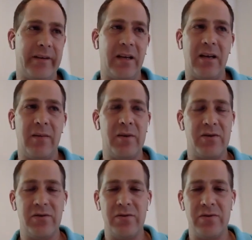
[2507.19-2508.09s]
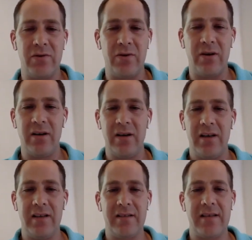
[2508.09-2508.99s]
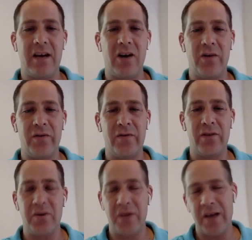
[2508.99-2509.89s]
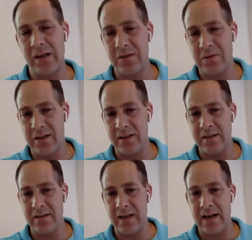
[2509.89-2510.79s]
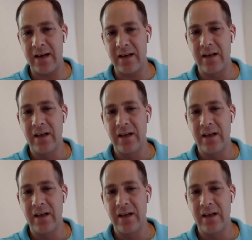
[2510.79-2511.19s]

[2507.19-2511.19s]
GitHub issues or in Stack Overflow, now you can do it in Slack.